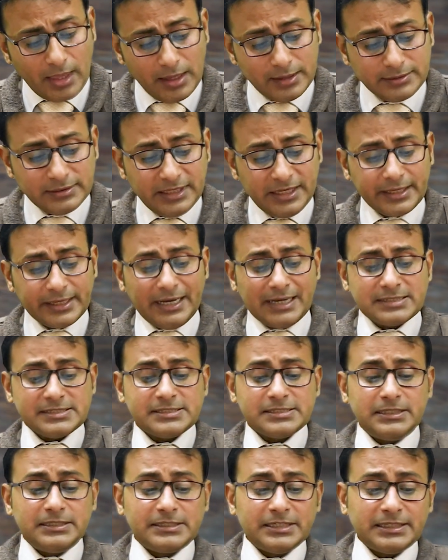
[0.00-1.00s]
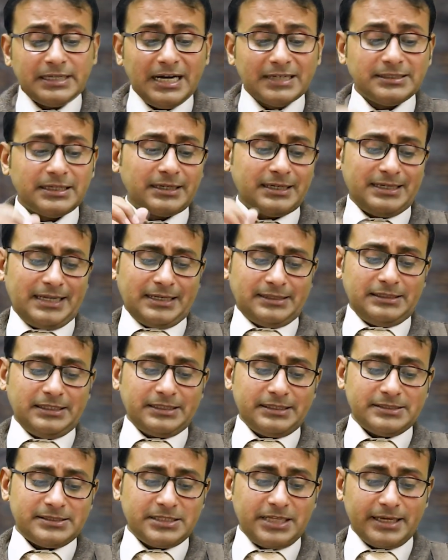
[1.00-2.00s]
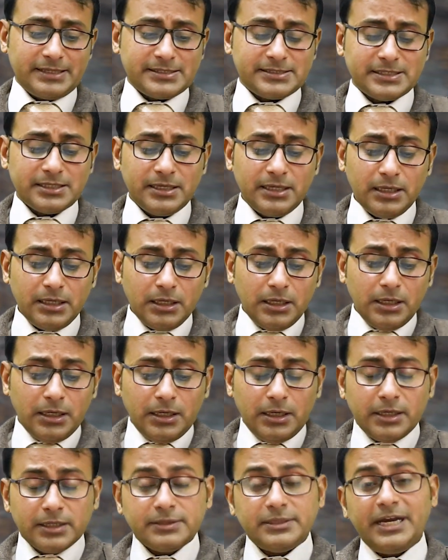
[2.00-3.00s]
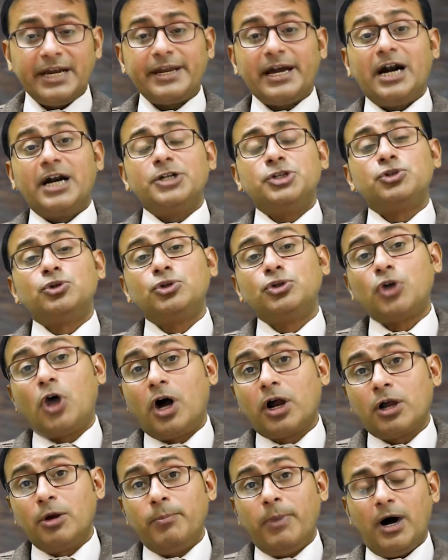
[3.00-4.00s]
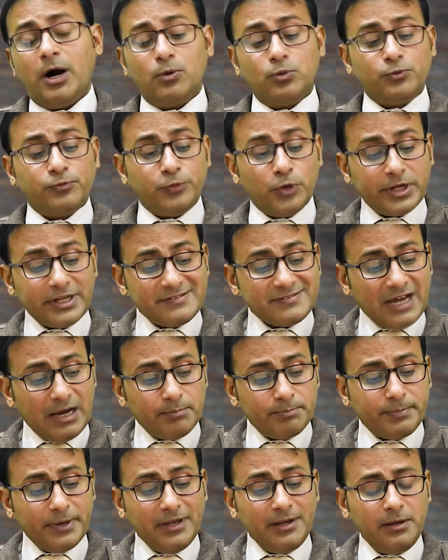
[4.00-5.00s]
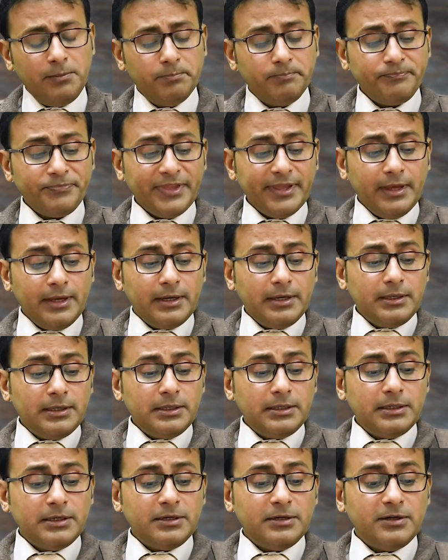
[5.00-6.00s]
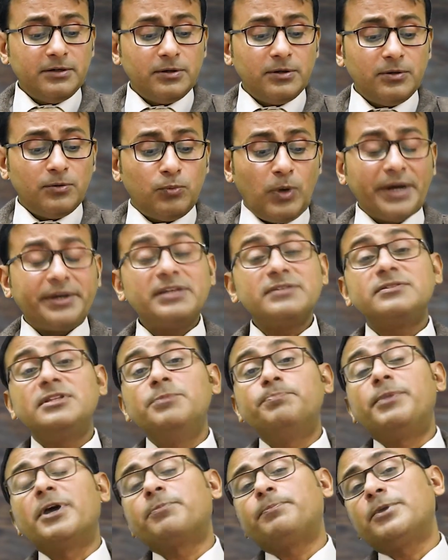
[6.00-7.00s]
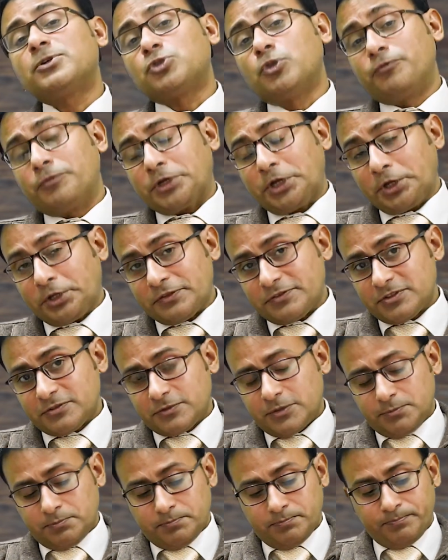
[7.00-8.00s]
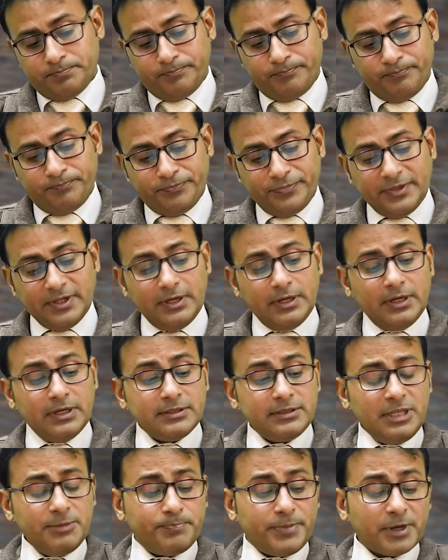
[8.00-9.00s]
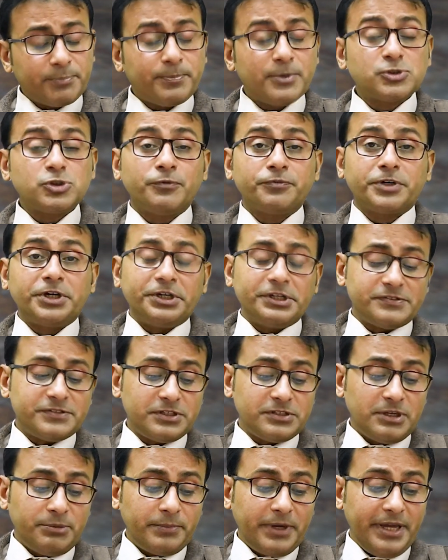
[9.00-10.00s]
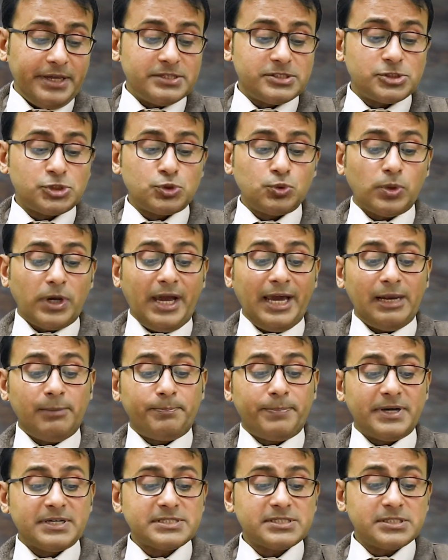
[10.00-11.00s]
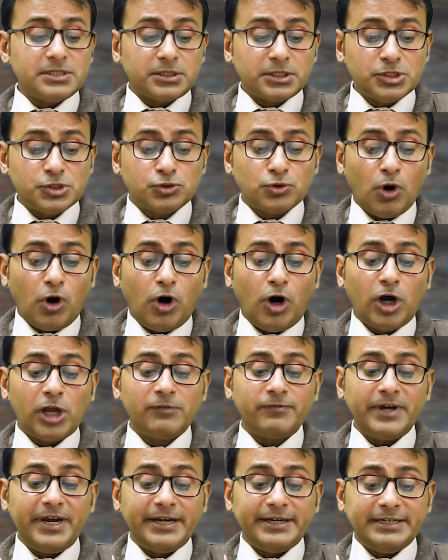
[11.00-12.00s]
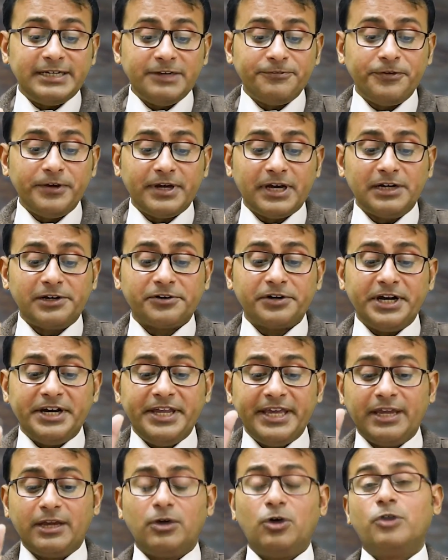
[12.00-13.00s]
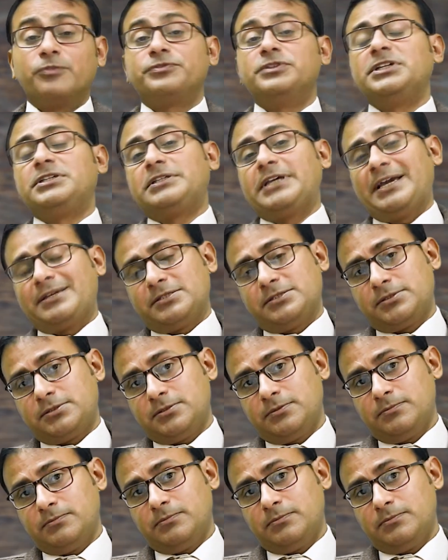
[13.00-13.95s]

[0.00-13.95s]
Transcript: there are certain other characteristics that I should talk about. For example, what is the purpose of criticism? The purpose of criticism is to help us resolve a difficult reading of the text.